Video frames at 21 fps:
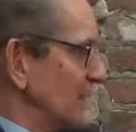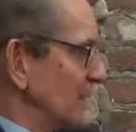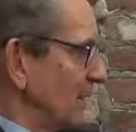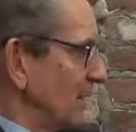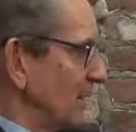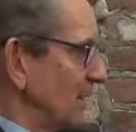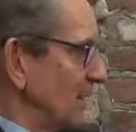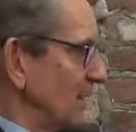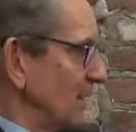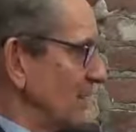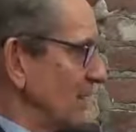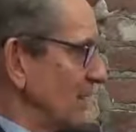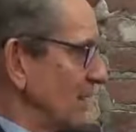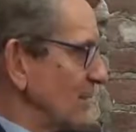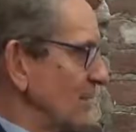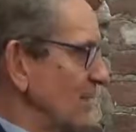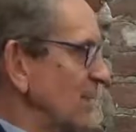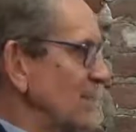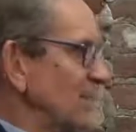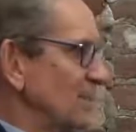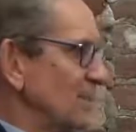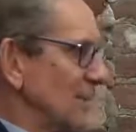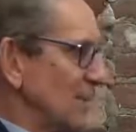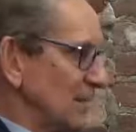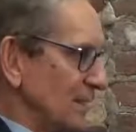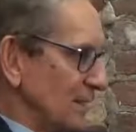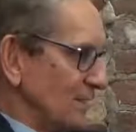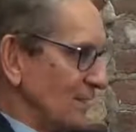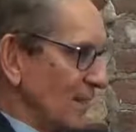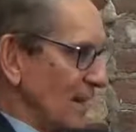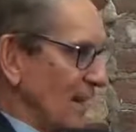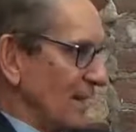And I really
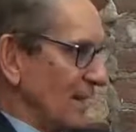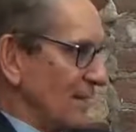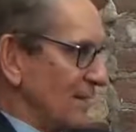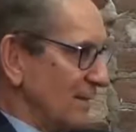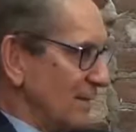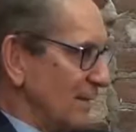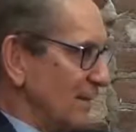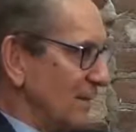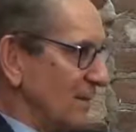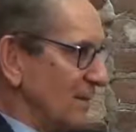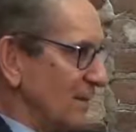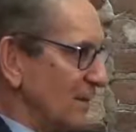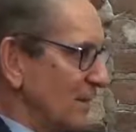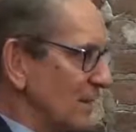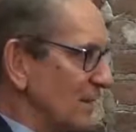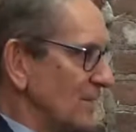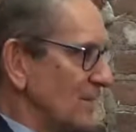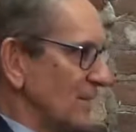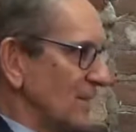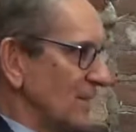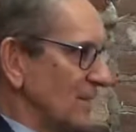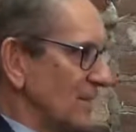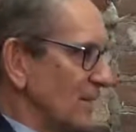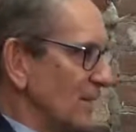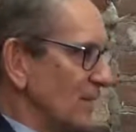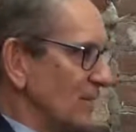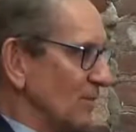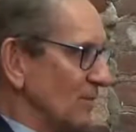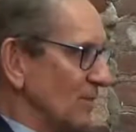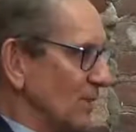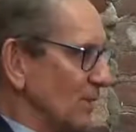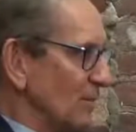believe that. I really believe
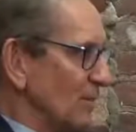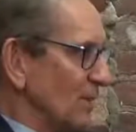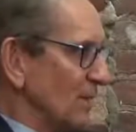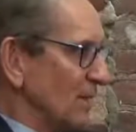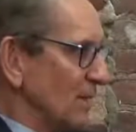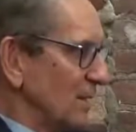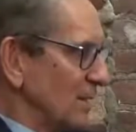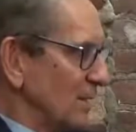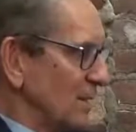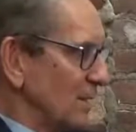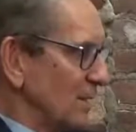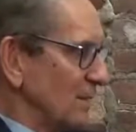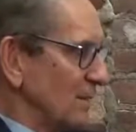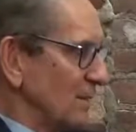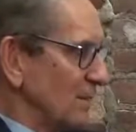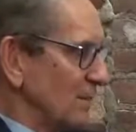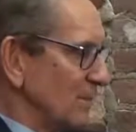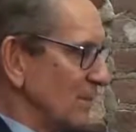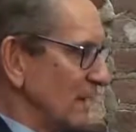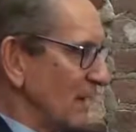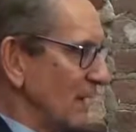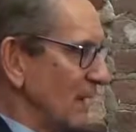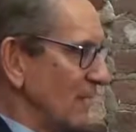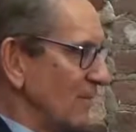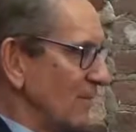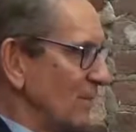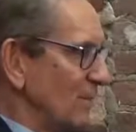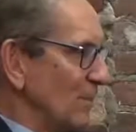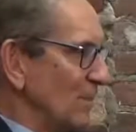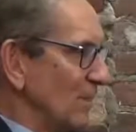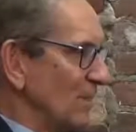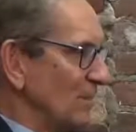that's where we're going to have
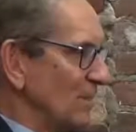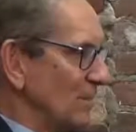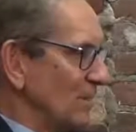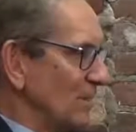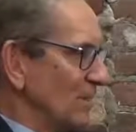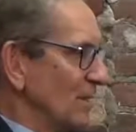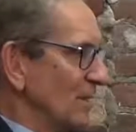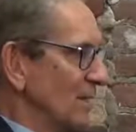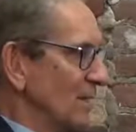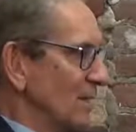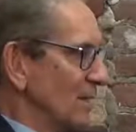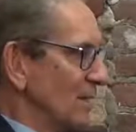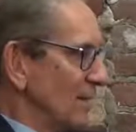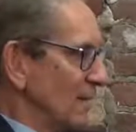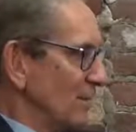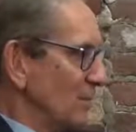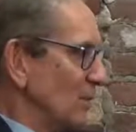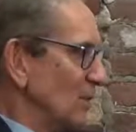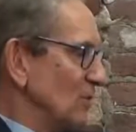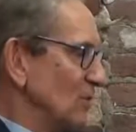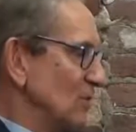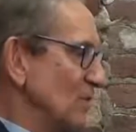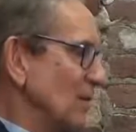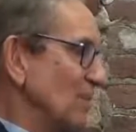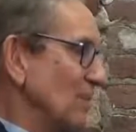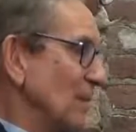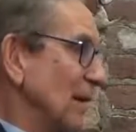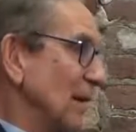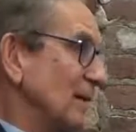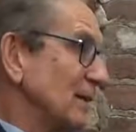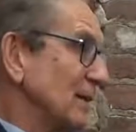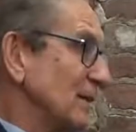the best and most
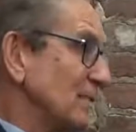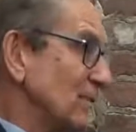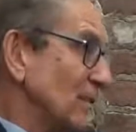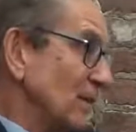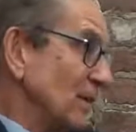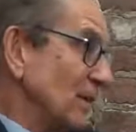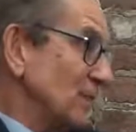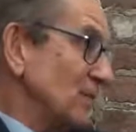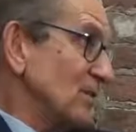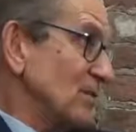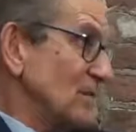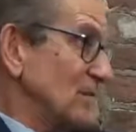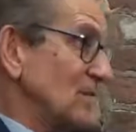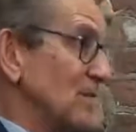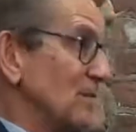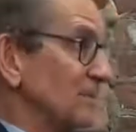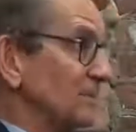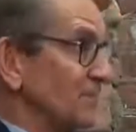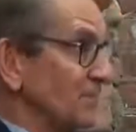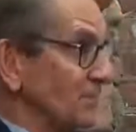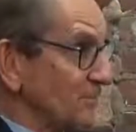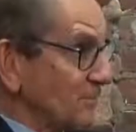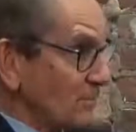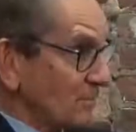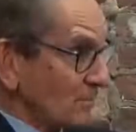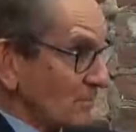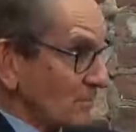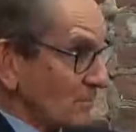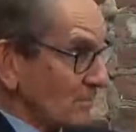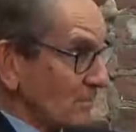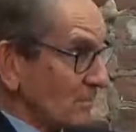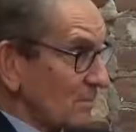impact. And for instance,
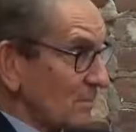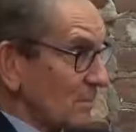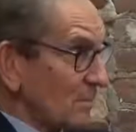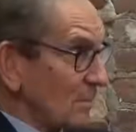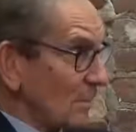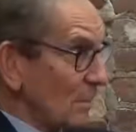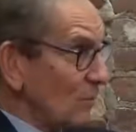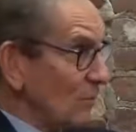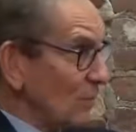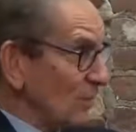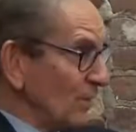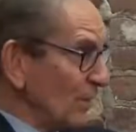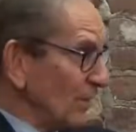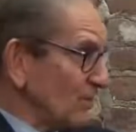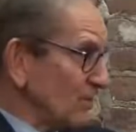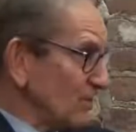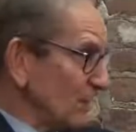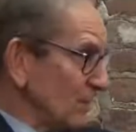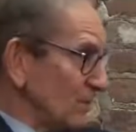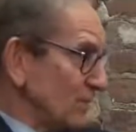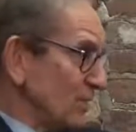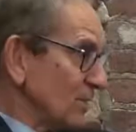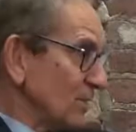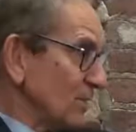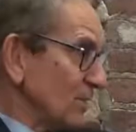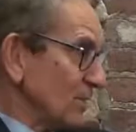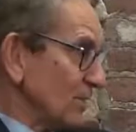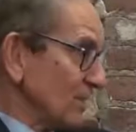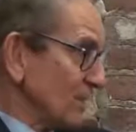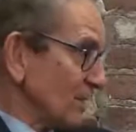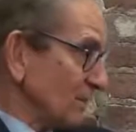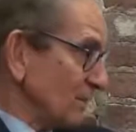with Alzheimer's
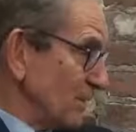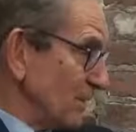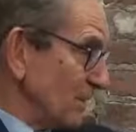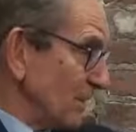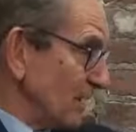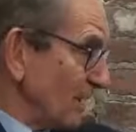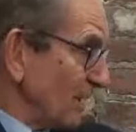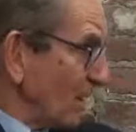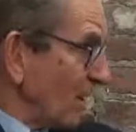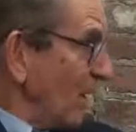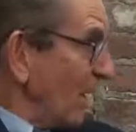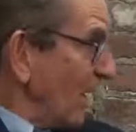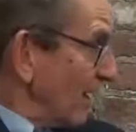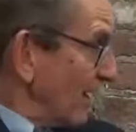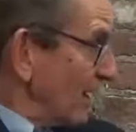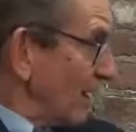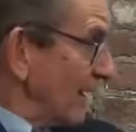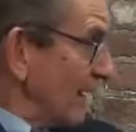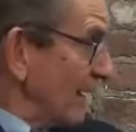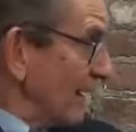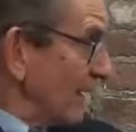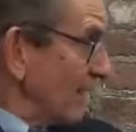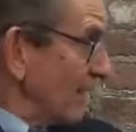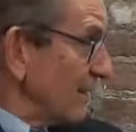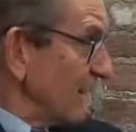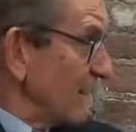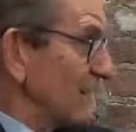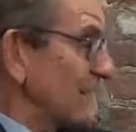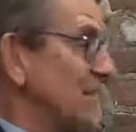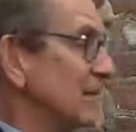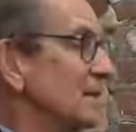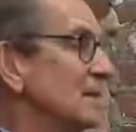disease, I've done a lot in that
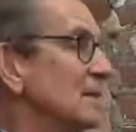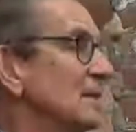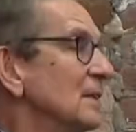area.